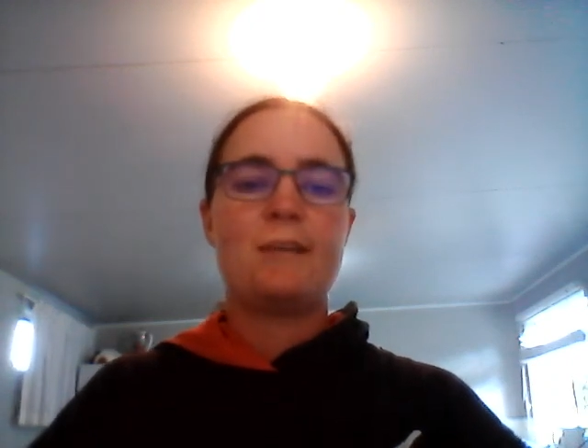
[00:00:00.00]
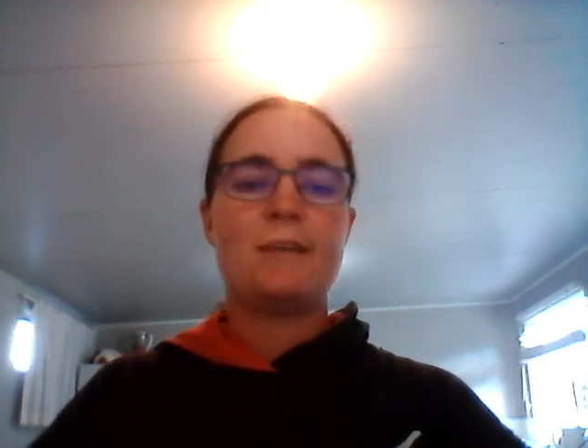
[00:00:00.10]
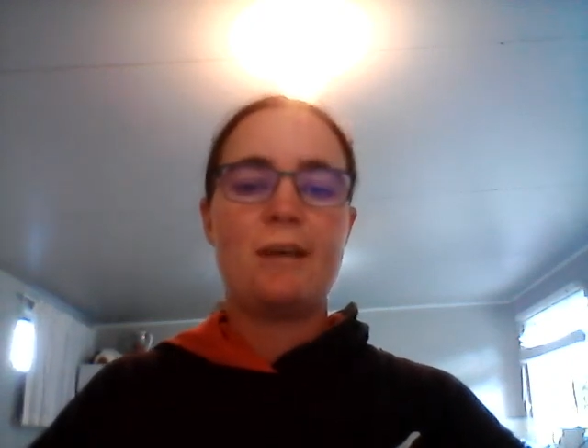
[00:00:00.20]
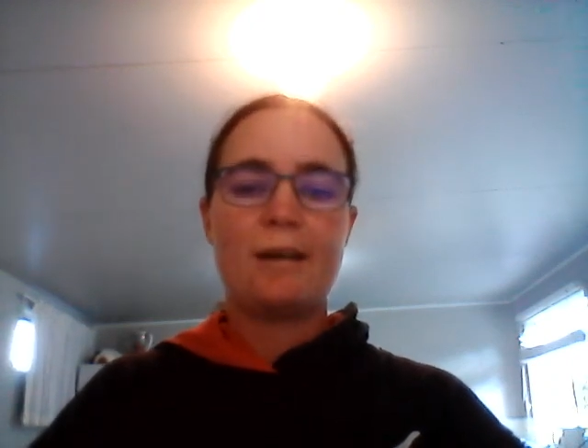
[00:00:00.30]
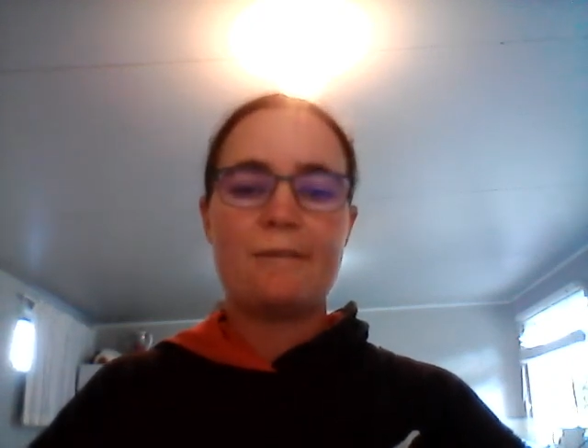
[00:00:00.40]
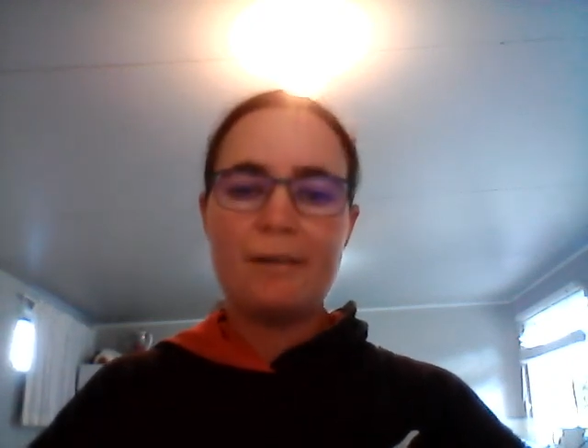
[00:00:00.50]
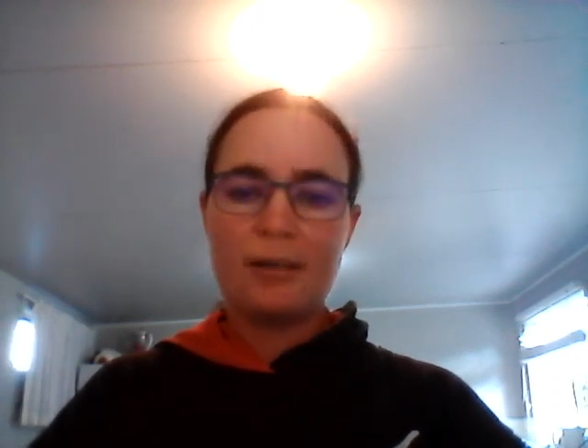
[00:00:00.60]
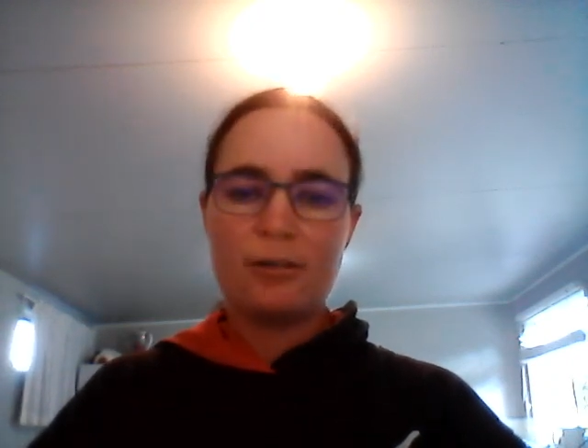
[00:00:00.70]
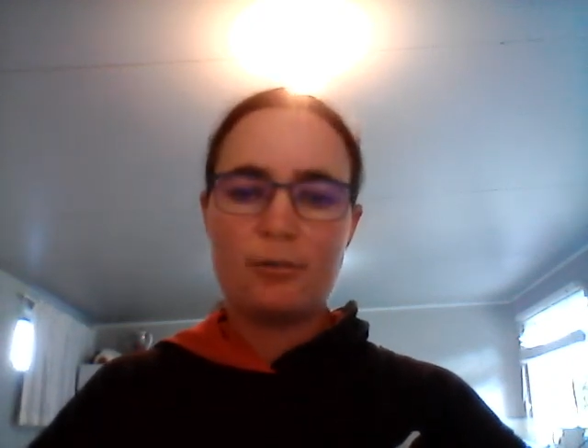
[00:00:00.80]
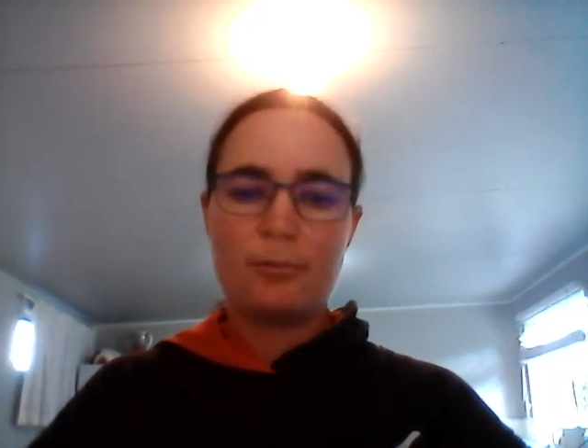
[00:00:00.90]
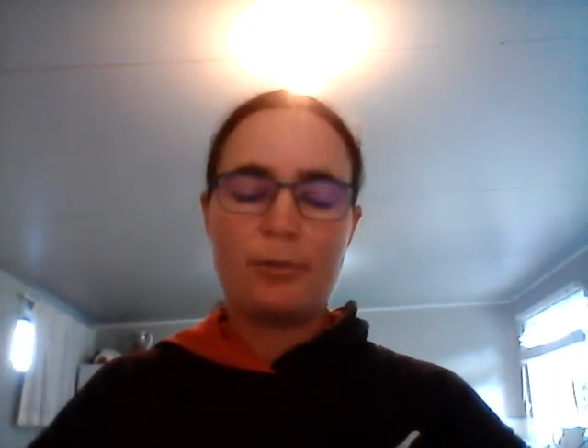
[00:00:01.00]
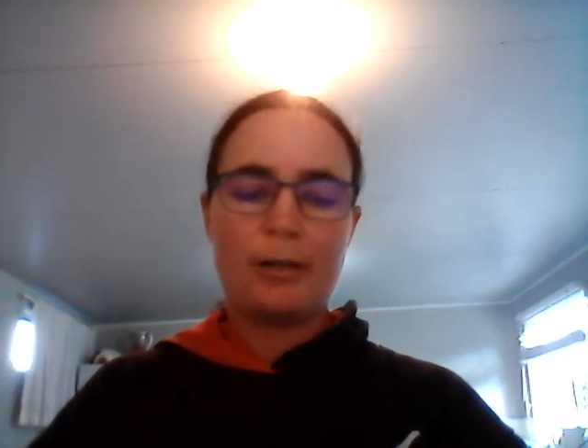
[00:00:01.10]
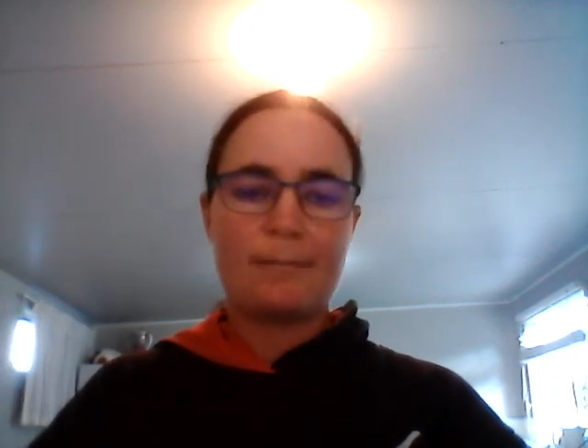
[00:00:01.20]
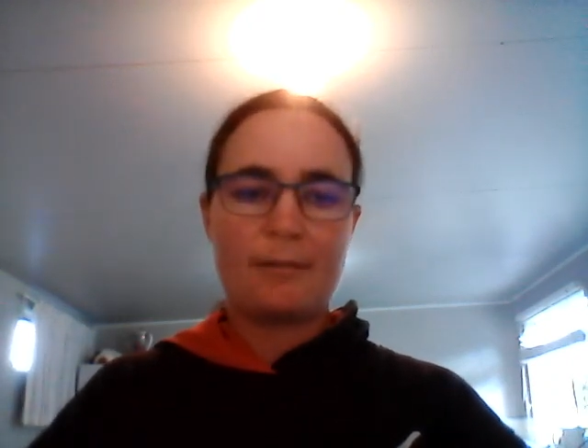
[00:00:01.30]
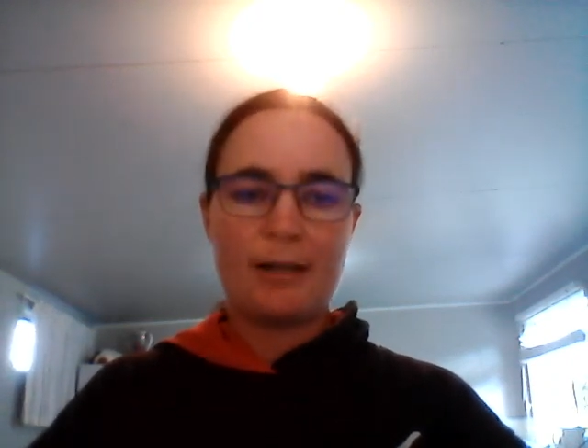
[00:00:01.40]
that I feel when
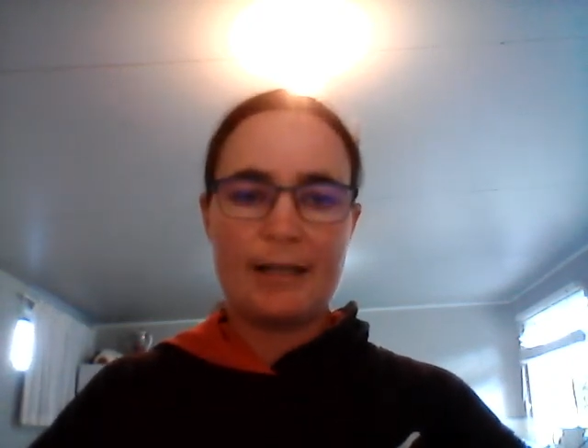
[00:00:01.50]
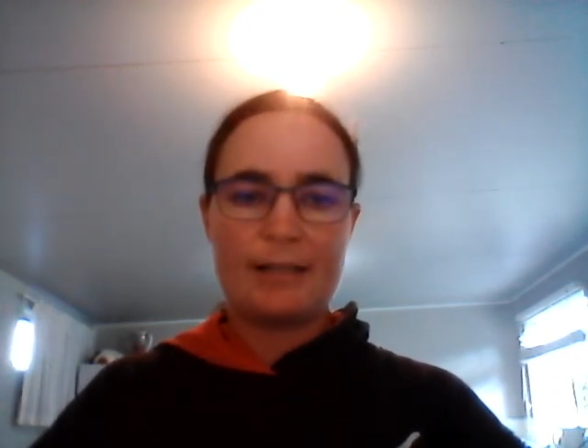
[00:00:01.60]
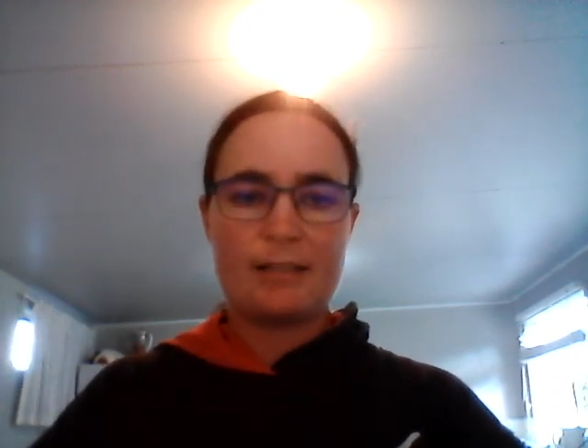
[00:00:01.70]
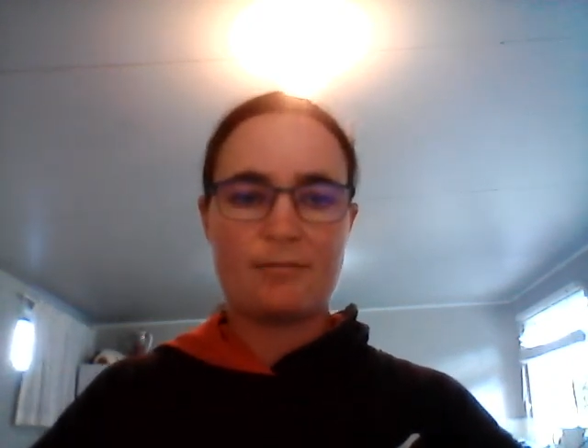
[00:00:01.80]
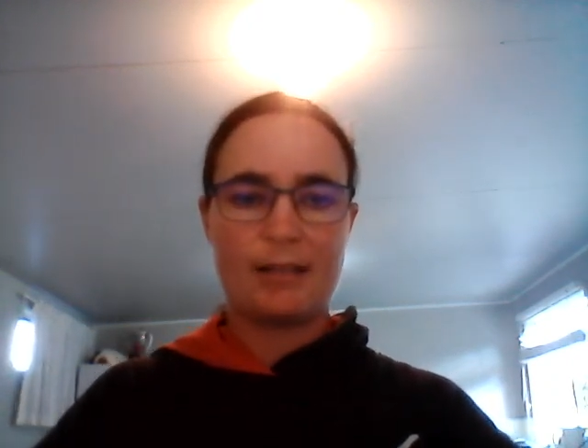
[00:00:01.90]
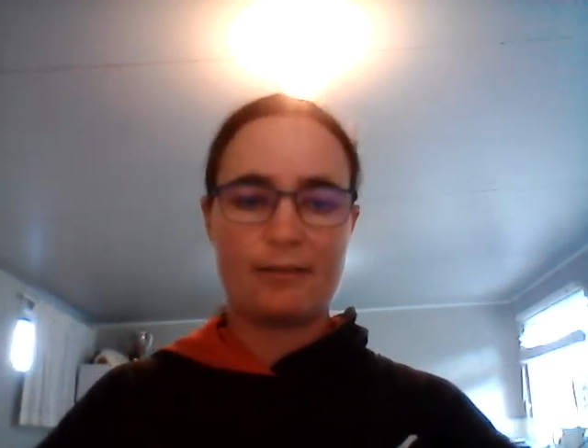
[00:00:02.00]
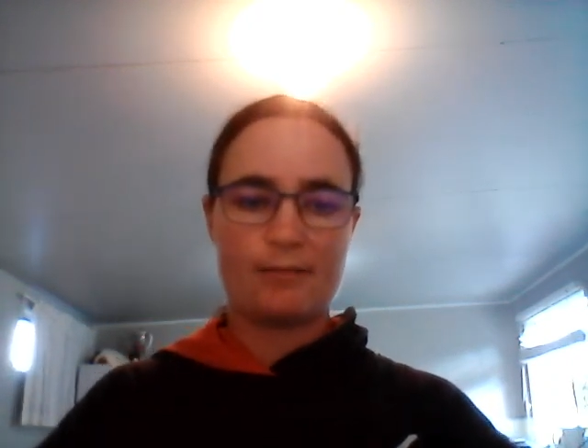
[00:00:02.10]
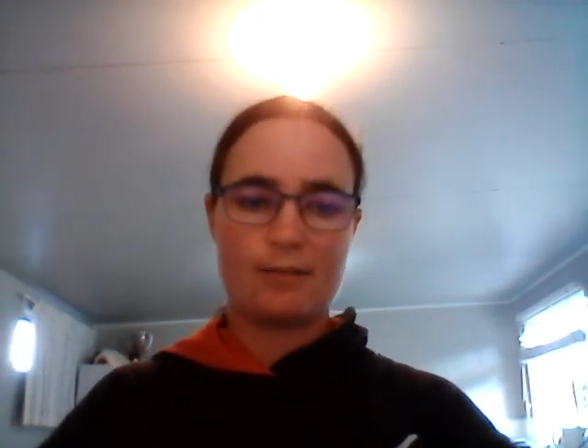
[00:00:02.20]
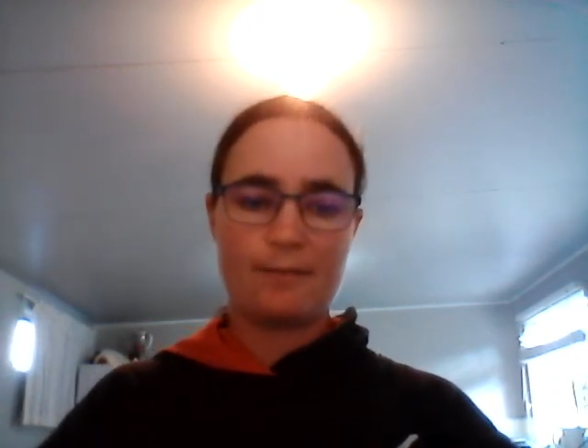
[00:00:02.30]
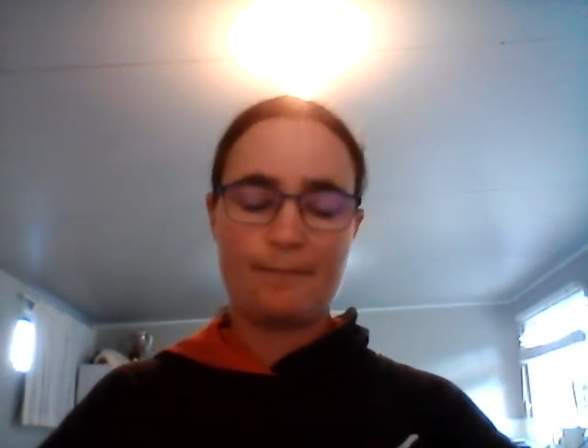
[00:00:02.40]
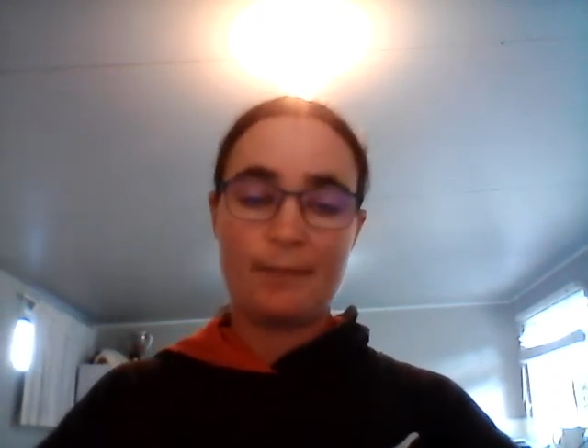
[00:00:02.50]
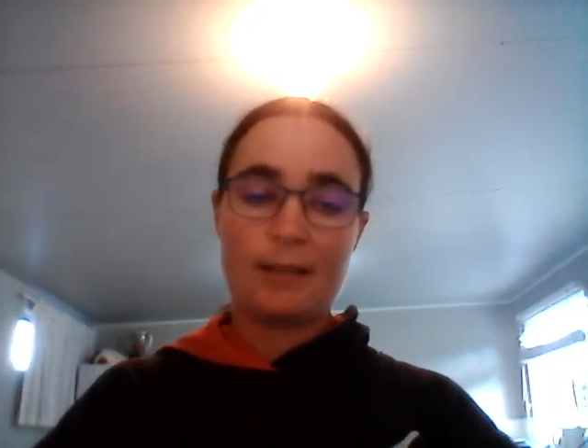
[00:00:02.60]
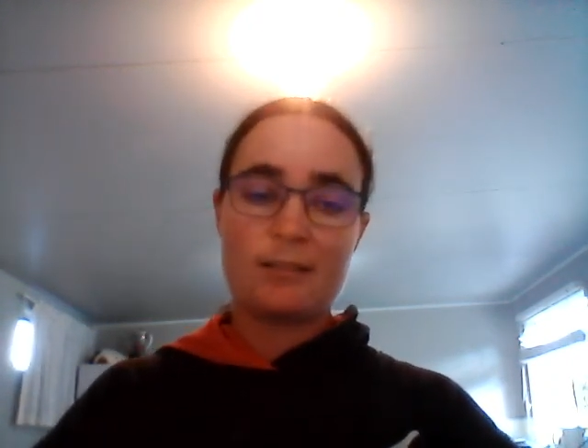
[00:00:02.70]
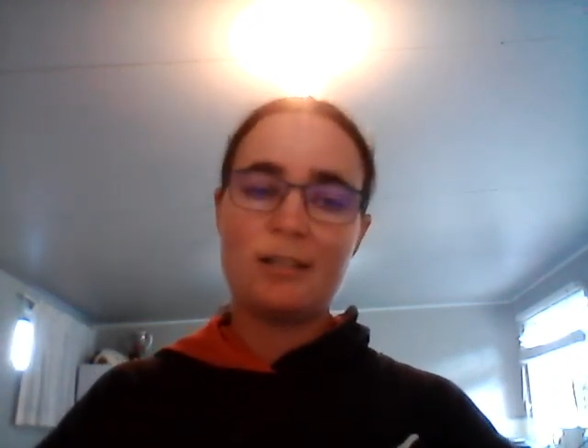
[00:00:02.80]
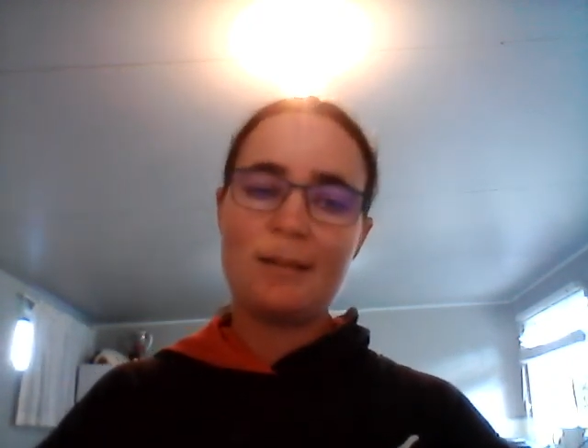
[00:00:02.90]
I'm riding these rounds.
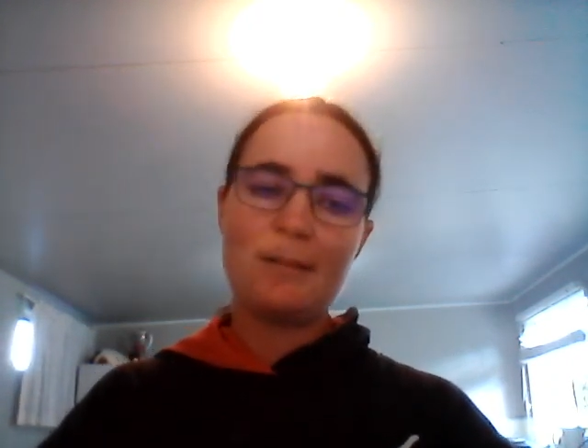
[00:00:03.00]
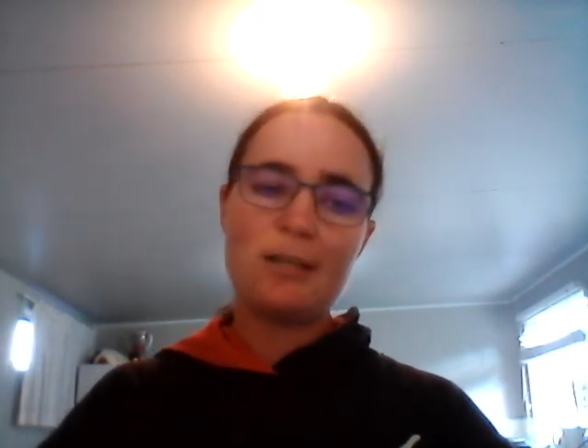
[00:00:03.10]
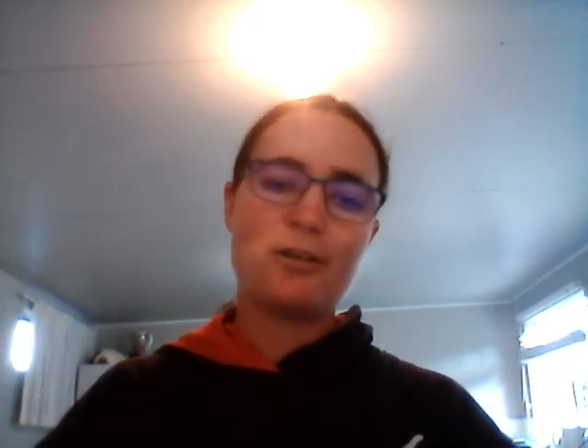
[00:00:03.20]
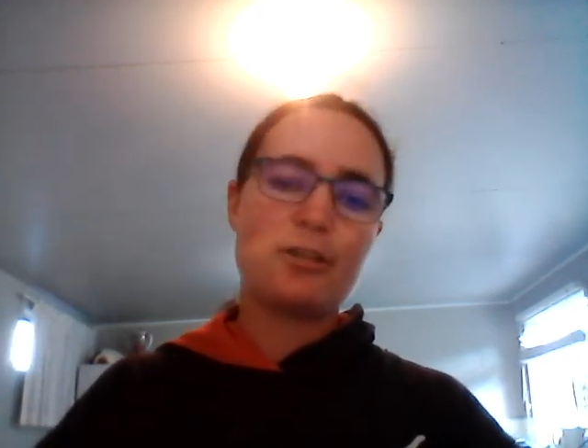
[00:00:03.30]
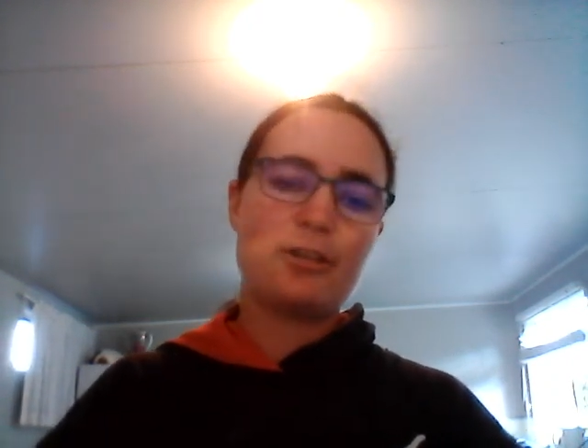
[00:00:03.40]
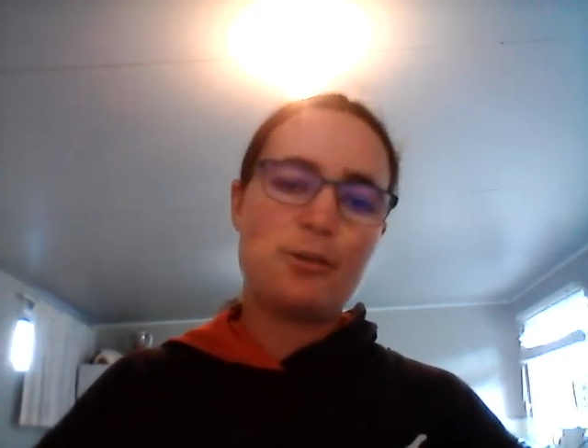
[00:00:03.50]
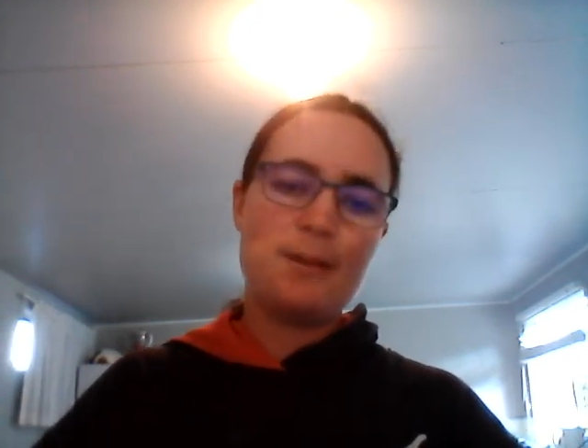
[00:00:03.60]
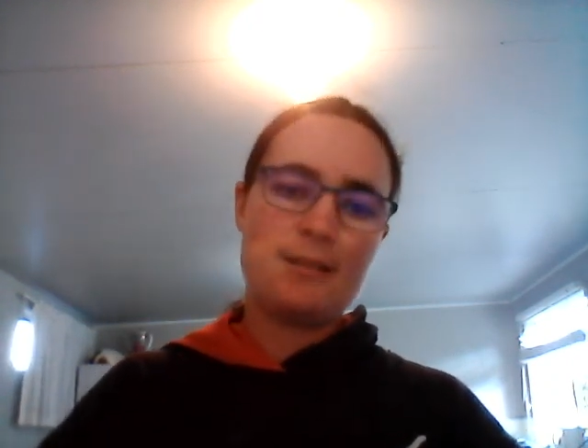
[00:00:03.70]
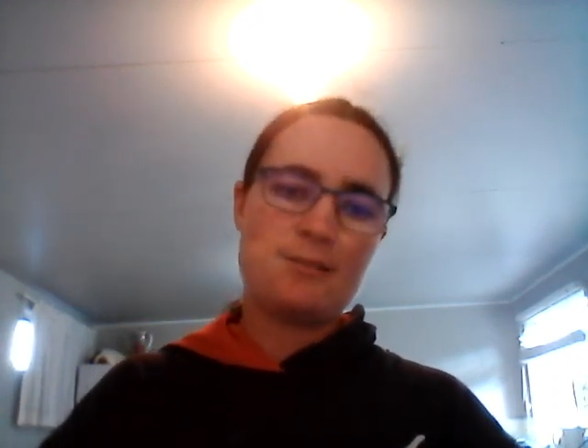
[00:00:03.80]
So let me know in the comments,